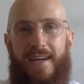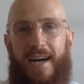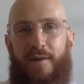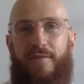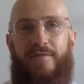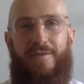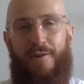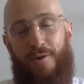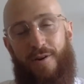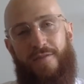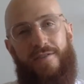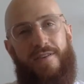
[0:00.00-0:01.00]
However, a
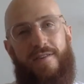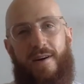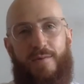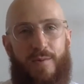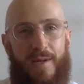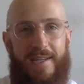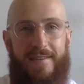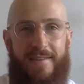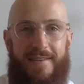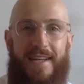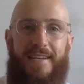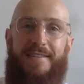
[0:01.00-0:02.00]
lot of the times we listen
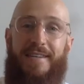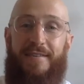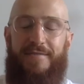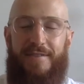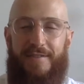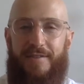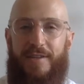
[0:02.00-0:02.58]
to that servant.